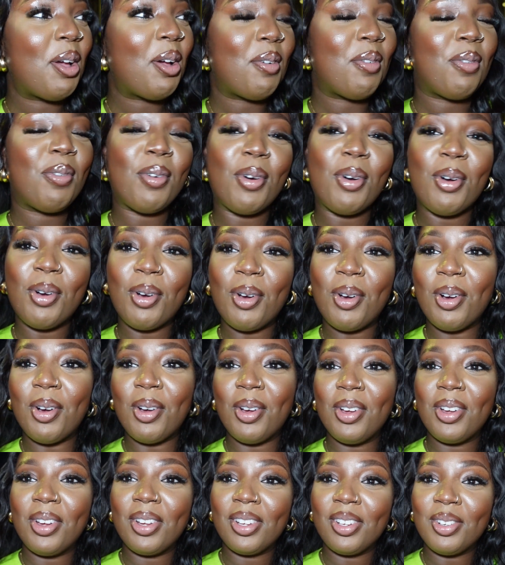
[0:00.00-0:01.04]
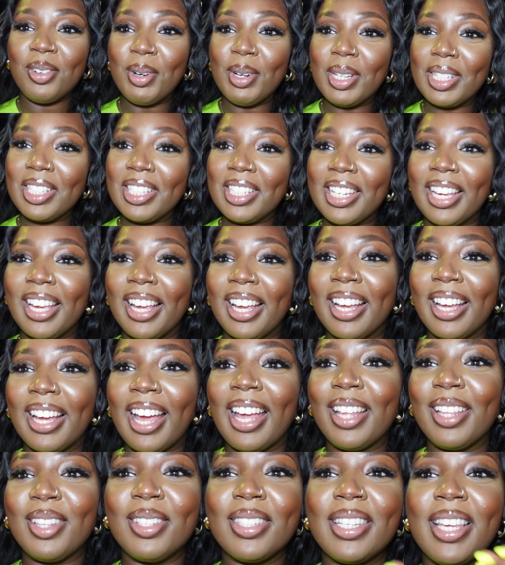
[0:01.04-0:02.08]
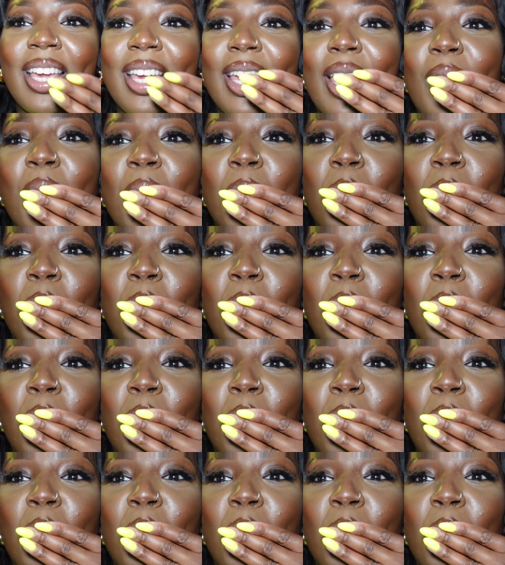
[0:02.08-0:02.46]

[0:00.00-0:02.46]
for watching, and take care.